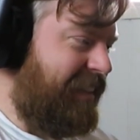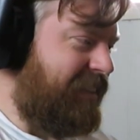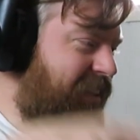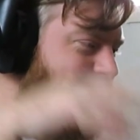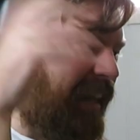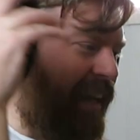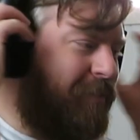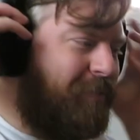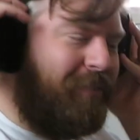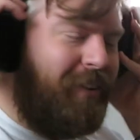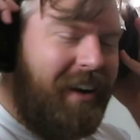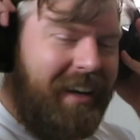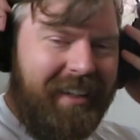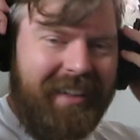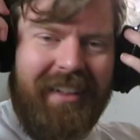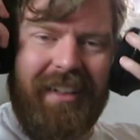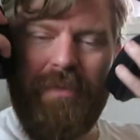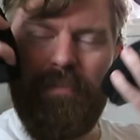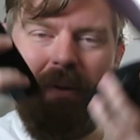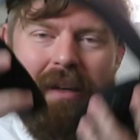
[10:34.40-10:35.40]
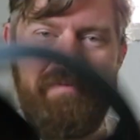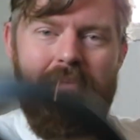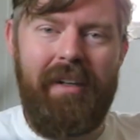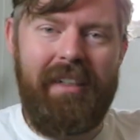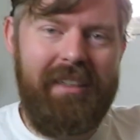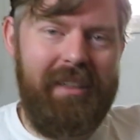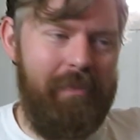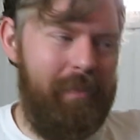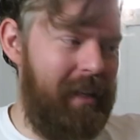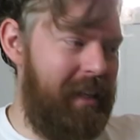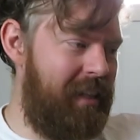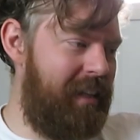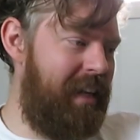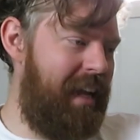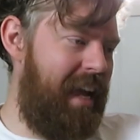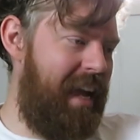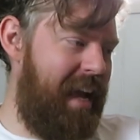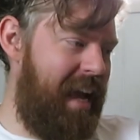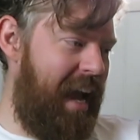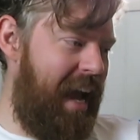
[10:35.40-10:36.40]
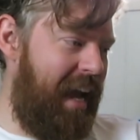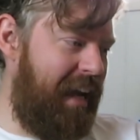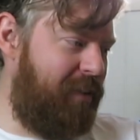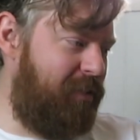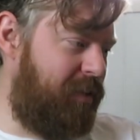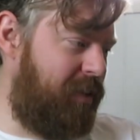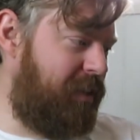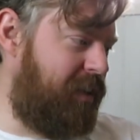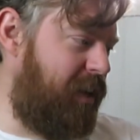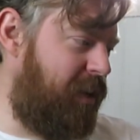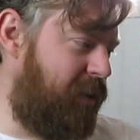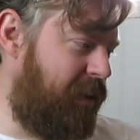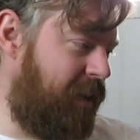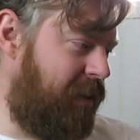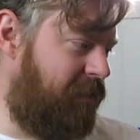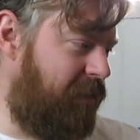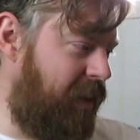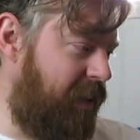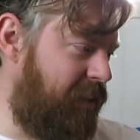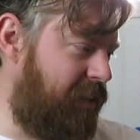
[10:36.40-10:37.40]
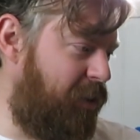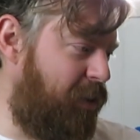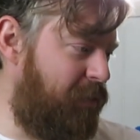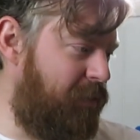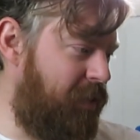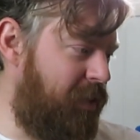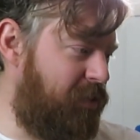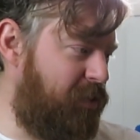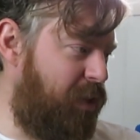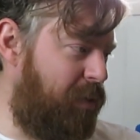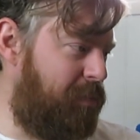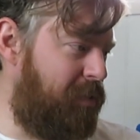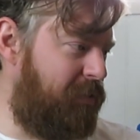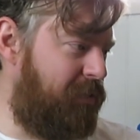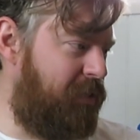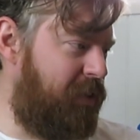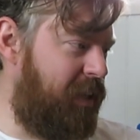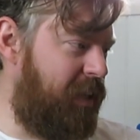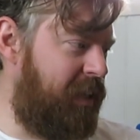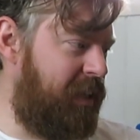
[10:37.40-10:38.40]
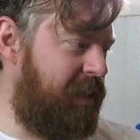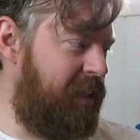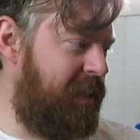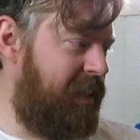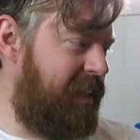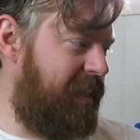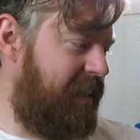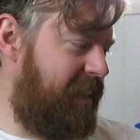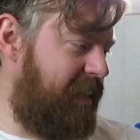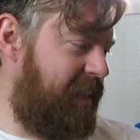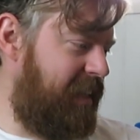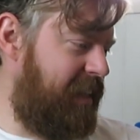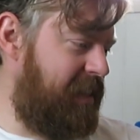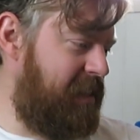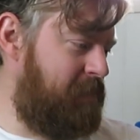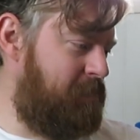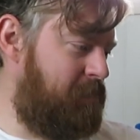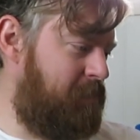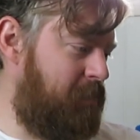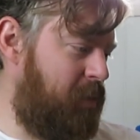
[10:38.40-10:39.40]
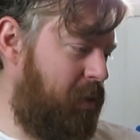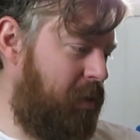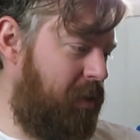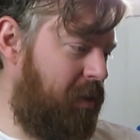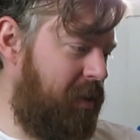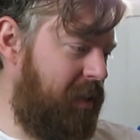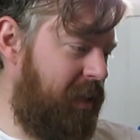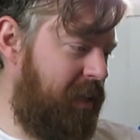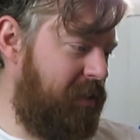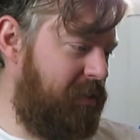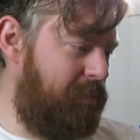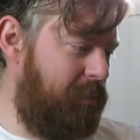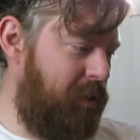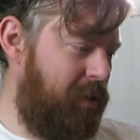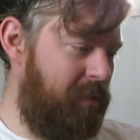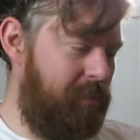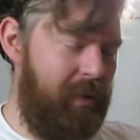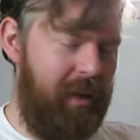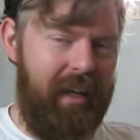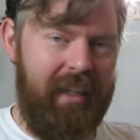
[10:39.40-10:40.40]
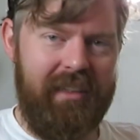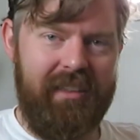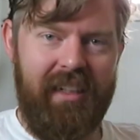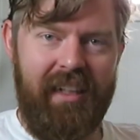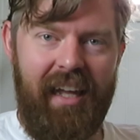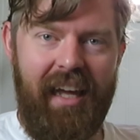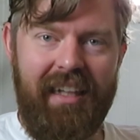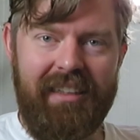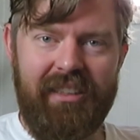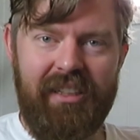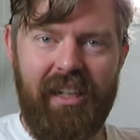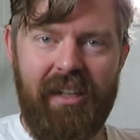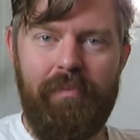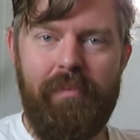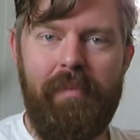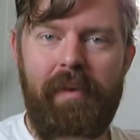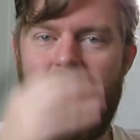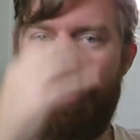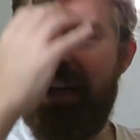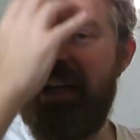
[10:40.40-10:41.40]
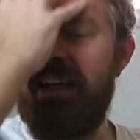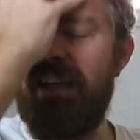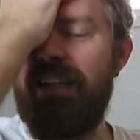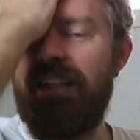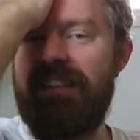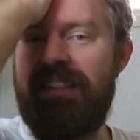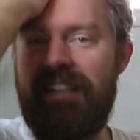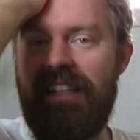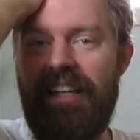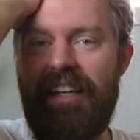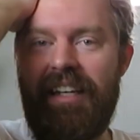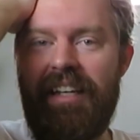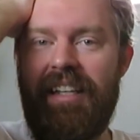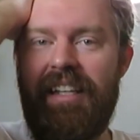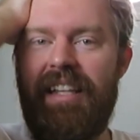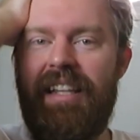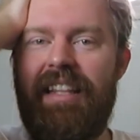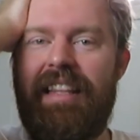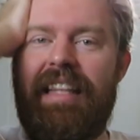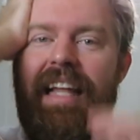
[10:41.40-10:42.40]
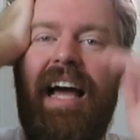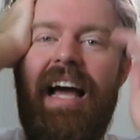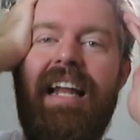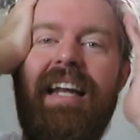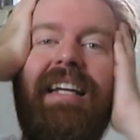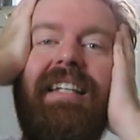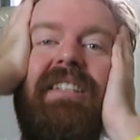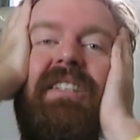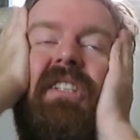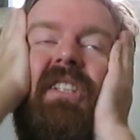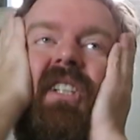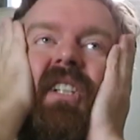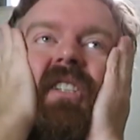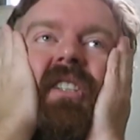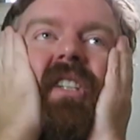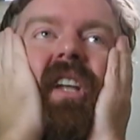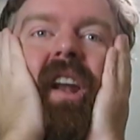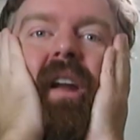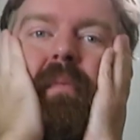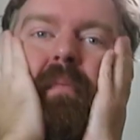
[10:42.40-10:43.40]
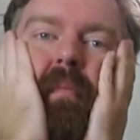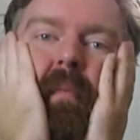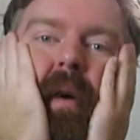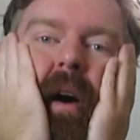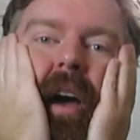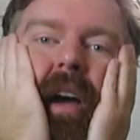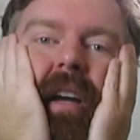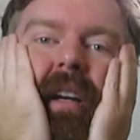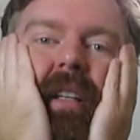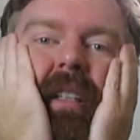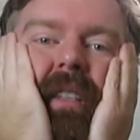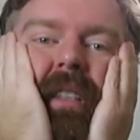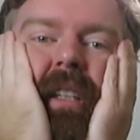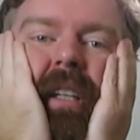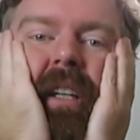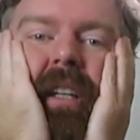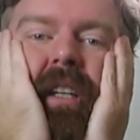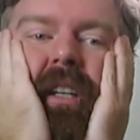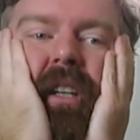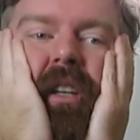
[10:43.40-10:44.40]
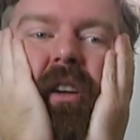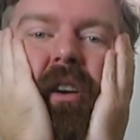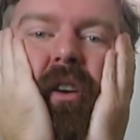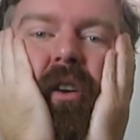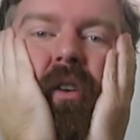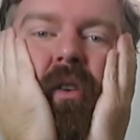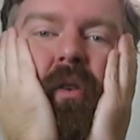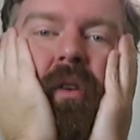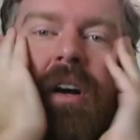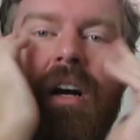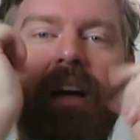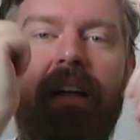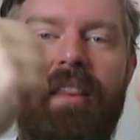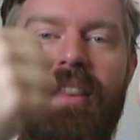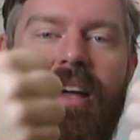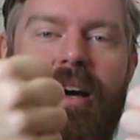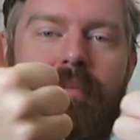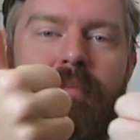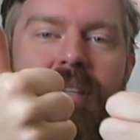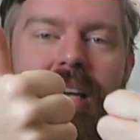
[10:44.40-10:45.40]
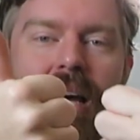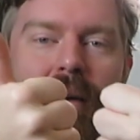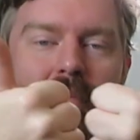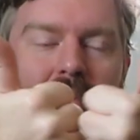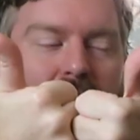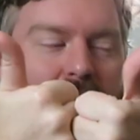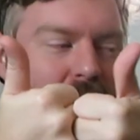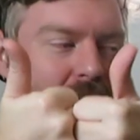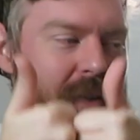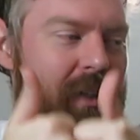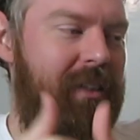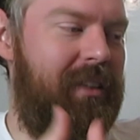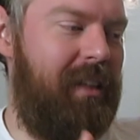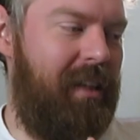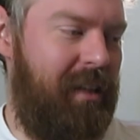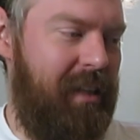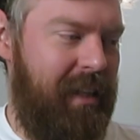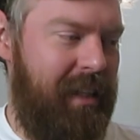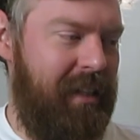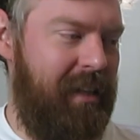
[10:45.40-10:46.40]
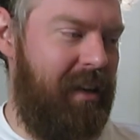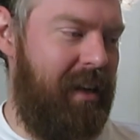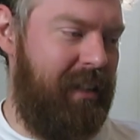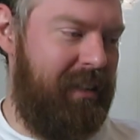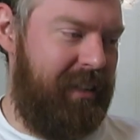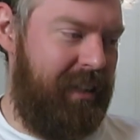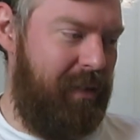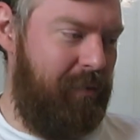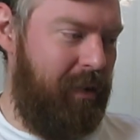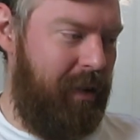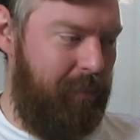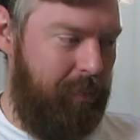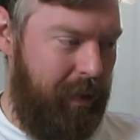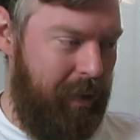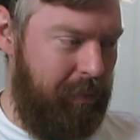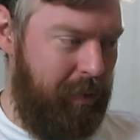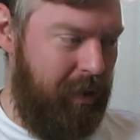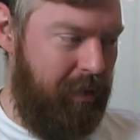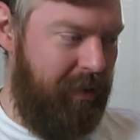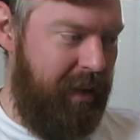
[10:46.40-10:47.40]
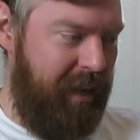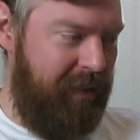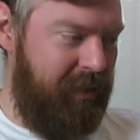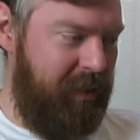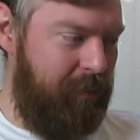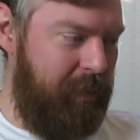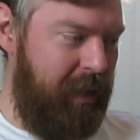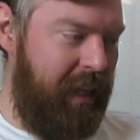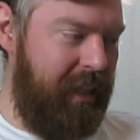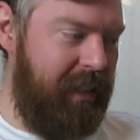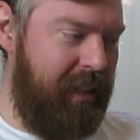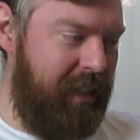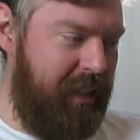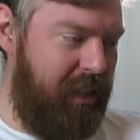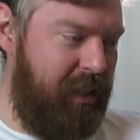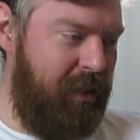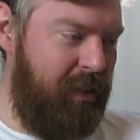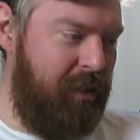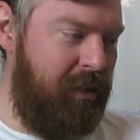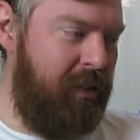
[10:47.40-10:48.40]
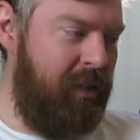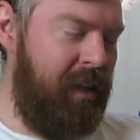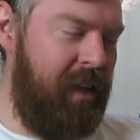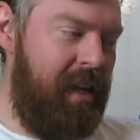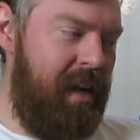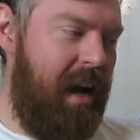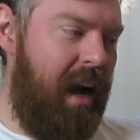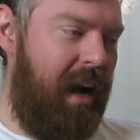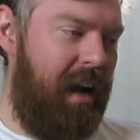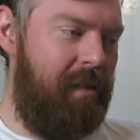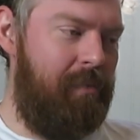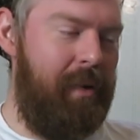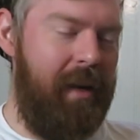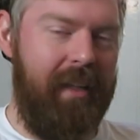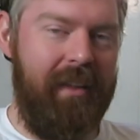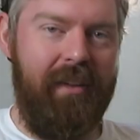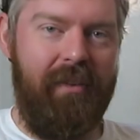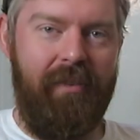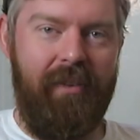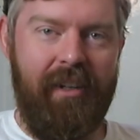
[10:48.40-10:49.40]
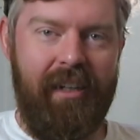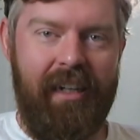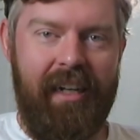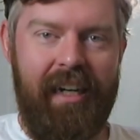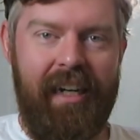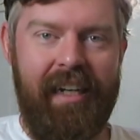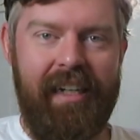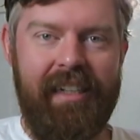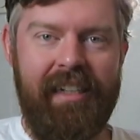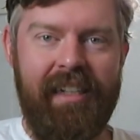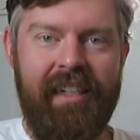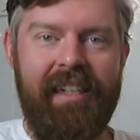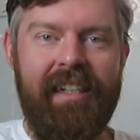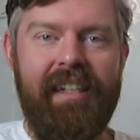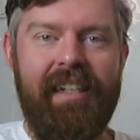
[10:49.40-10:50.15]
So that final little bit must have been Hagrid going around over the top of the... on his motorbike. So that's amazing. That is just an amazing queue. Thumbs up, Universal Orlando. I see why people are raving about your queue. I bet the ride